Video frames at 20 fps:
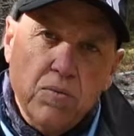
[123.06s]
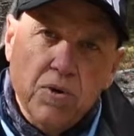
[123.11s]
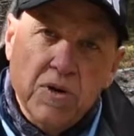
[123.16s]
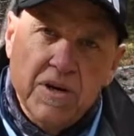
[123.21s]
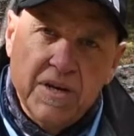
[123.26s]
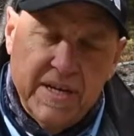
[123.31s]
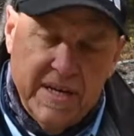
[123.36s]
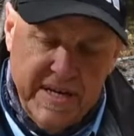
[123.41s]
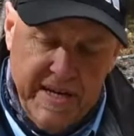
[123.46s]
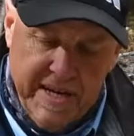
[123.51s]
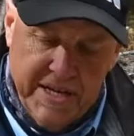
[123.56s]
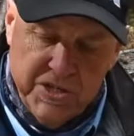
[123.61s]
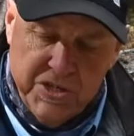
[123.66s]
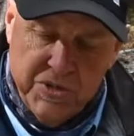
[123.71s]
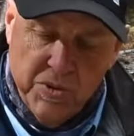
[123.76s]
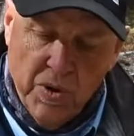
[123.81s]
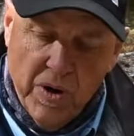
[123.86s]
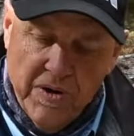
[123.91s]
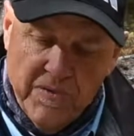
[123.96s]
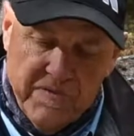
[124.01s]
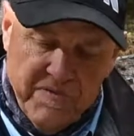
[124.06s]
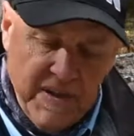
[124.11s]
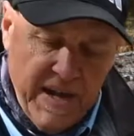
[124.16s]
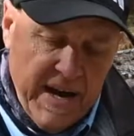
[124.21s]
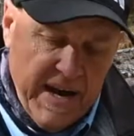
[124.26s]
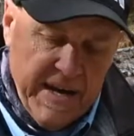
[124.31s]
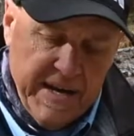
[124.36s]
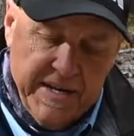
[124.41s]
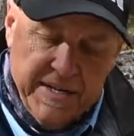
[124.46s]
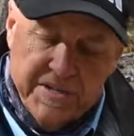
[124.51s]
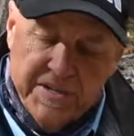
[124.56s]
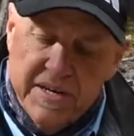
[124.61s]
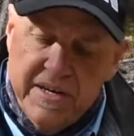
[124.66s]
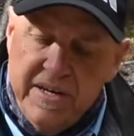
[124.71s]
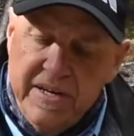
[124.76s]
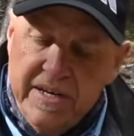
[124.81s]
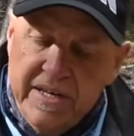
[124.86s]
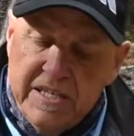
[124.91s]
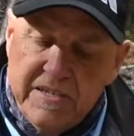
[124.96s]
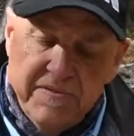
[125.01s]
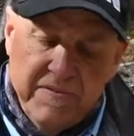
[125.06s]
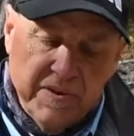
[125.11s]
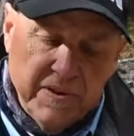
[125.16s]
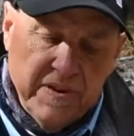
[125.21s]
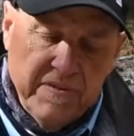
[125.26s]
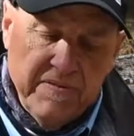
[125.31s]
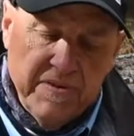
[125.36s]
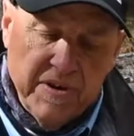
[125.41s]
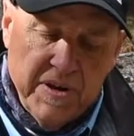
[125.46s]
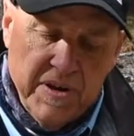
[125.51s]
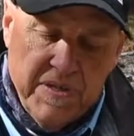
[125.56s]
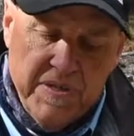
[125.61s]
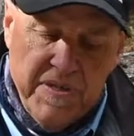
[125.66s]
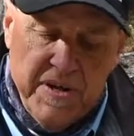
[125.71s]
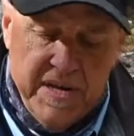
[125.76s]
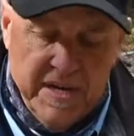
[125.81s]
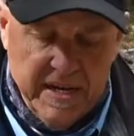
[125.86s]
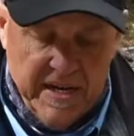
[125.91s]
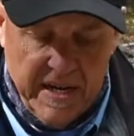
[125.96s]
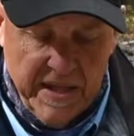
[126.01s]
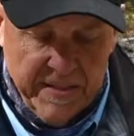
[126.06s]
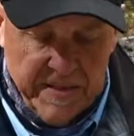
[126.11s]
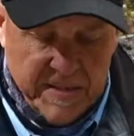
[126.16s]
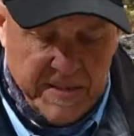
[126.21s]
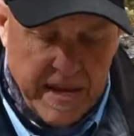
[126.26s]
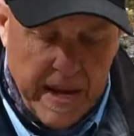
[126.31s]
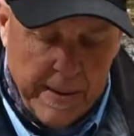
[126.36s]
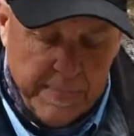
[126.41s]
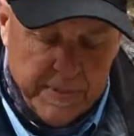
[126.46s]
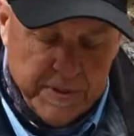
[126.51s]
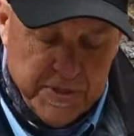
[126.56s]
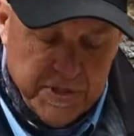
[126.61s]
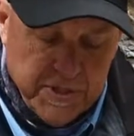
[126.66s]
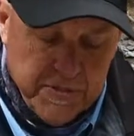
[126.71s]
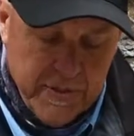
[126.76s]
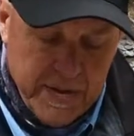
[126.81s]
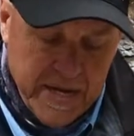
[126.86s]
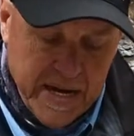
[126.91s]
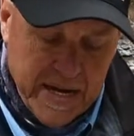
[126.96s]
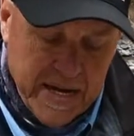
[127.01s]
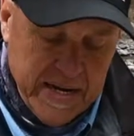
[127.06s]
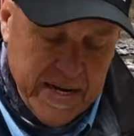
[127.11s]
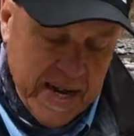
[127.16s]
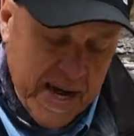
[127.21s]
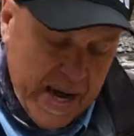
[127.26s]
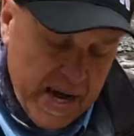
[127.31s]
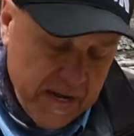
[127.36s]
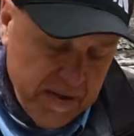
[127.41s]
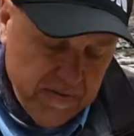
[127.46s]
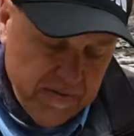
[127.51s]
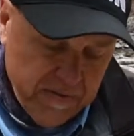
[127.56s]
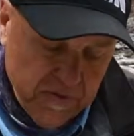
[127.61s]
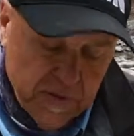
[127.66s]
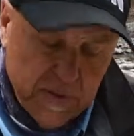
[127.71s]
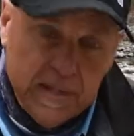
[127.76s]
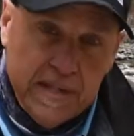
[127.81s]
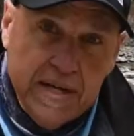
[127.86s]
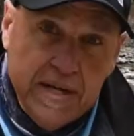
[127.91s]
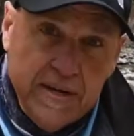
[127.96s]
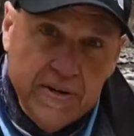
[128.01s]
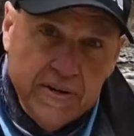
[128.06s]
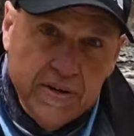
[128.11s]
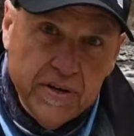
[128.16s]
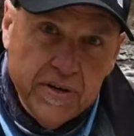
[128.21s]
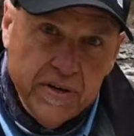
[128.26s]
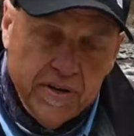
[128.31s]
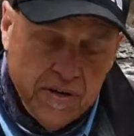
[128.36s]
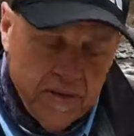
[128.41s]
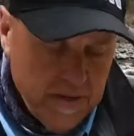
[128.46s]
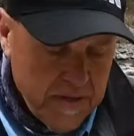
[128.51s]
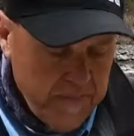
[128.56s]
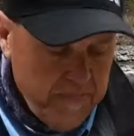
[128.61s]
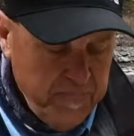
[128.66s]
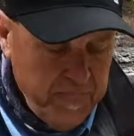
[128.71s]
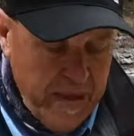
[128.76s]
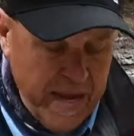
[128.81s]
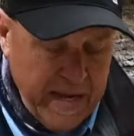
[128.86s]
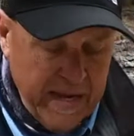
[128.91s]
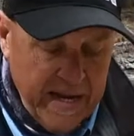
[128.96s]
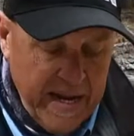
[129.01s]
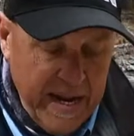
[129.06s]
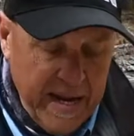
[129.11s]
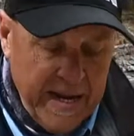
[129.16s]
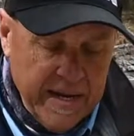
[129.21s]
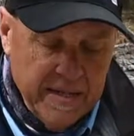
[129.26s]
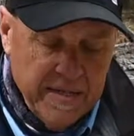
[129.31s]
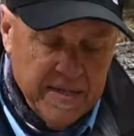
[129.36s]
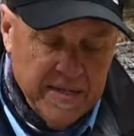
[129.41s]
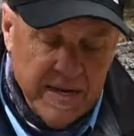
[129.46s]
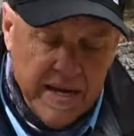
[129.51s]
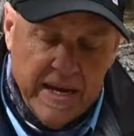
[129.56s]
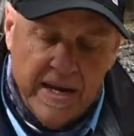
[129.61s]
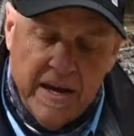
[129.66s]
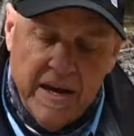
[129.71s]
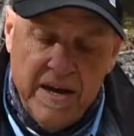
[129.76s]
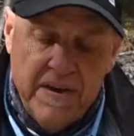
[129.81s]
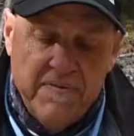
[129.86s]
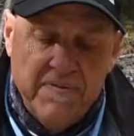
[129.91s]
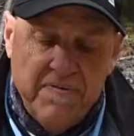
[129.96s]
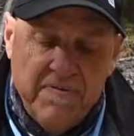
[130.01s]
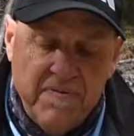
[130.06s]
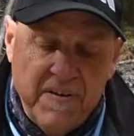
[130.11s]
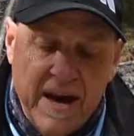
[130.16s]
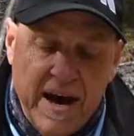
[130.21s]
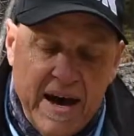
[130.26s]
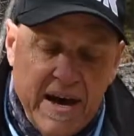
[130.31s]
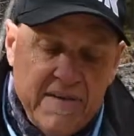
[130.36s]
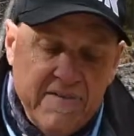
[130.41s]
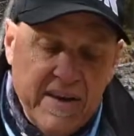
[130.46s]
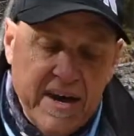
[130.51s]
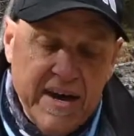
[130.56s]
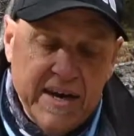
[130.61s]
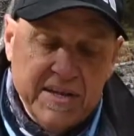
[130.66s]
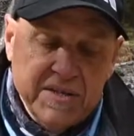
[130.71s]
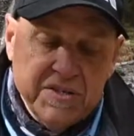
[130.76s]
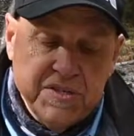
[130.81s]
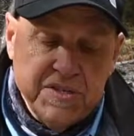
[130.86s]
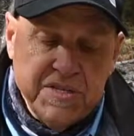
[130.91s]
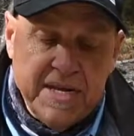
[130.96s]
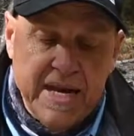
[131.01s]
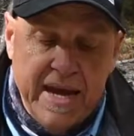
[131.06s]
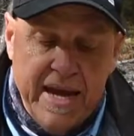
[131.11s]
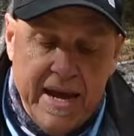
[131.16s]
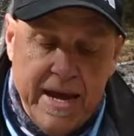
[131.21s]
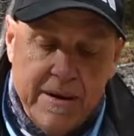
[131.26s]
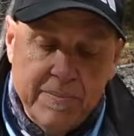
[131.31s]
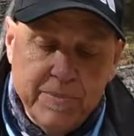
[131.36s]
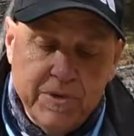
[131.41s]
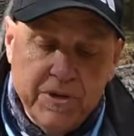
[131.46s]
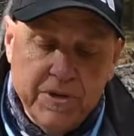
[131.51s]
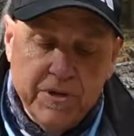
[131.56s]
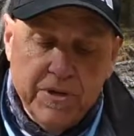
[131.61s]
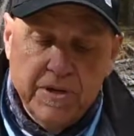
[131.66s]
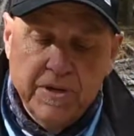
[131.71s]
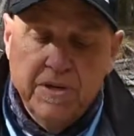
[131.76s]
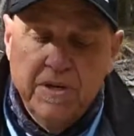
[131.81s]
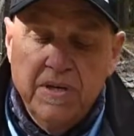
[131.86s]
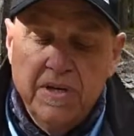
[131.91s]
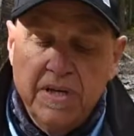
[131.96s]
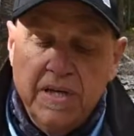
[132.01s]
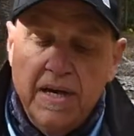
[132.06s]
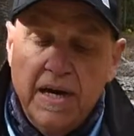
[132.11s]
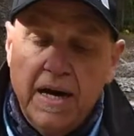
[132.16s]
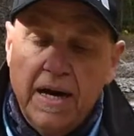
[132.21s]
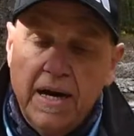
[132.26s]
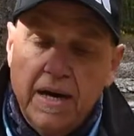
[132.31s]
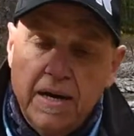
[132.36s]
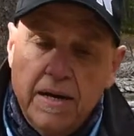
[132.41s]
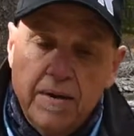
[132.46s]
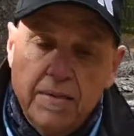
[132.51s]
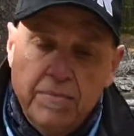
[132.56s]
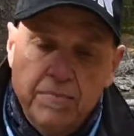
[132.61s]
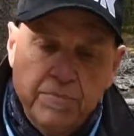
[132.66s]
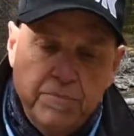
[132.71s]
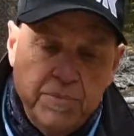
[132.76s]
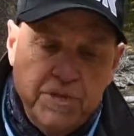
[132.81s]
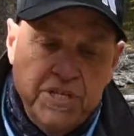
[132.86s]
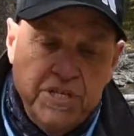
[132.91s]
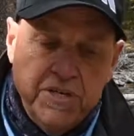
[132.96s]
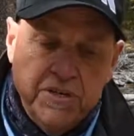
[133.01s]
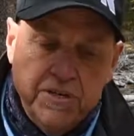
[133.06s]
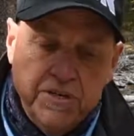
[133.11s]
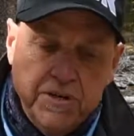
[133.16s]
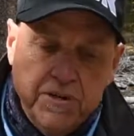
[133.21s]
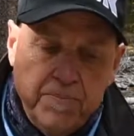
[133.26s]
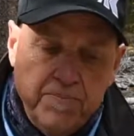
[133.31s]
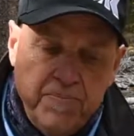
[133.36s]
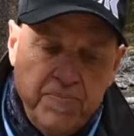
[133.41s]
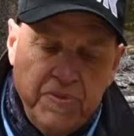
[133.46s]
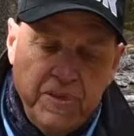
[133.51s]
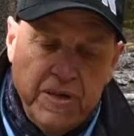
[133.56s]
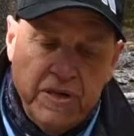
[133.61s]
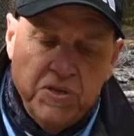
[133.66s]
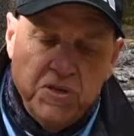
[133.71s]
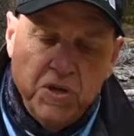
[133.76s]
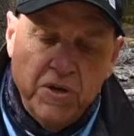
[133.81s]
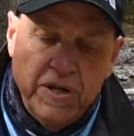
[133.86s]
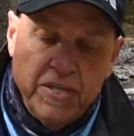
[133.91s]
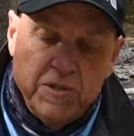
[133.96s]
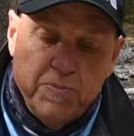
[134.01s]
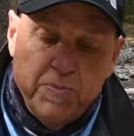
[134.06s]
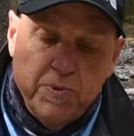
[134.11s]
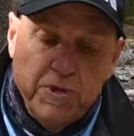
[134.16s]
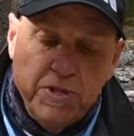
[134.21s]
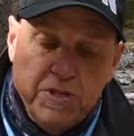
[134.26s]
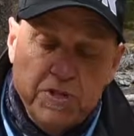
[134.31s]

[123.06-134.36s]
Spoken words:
where it connects to our flies, it's very, very thin. Now this happens to be a 9-foot leader, and it ends in a 5x diameter material. So it's pretty